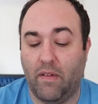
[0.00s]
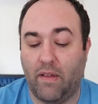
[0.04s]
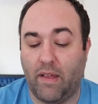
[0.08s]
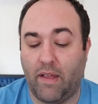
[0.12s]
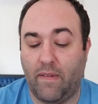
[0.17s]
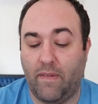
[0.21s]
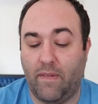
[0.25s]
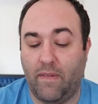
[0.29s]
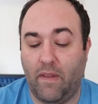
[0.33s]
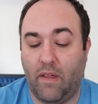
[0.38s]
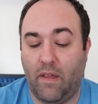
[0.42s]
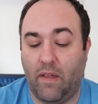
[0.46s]
Like
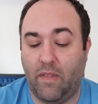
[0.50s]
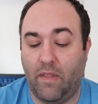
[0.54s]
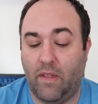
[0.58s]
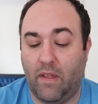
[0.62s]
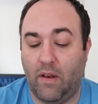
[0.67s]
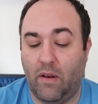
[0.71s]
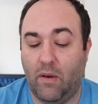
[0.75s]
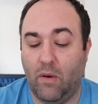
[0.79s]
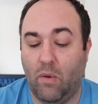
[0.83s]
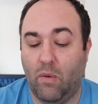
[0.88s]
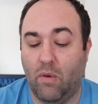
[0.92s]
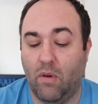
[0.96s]
I said,
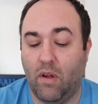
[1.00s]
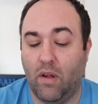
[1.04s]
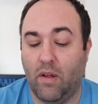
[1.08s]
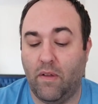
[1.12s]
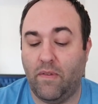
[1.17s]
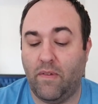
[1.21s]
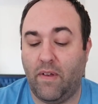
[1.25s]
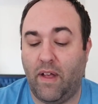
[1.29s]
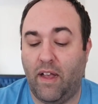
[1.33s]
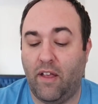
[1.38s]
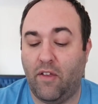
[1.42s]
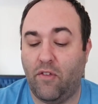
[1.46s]
then Nora
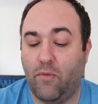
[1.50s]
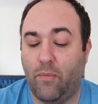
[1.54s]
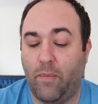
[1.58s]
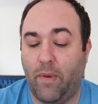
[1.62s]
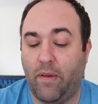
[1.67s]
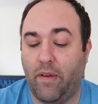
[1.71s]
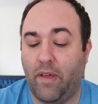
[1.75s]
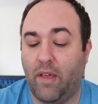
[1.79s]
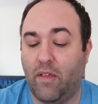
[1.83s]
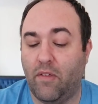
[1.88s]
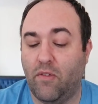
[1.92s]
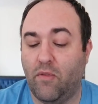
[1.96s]
slash
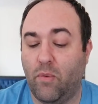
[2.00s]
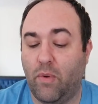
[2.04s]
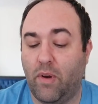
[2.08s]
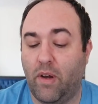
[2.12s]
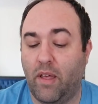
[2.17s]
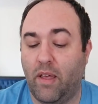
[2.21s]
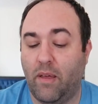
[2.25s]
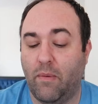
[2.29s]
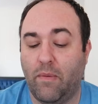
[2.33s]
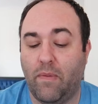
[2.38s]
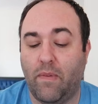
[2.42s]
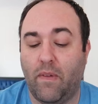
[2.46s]
Marie
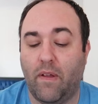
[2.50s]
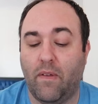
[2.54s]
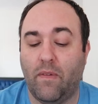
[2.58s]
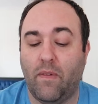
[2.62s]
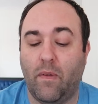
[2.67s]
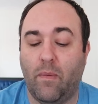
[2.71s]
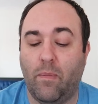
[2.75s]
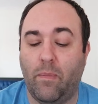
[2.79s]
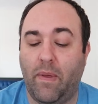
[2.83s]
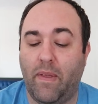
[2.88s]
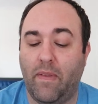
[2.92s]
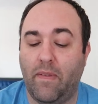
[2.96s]
Antoinette was there.
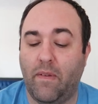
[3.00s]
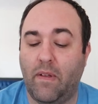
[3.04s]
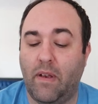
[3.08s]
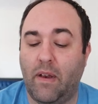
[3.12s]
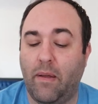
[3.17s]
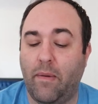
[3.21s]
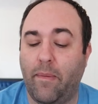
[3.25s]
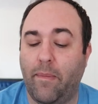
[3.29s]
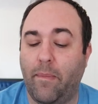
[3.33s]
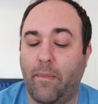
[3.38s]
So basically,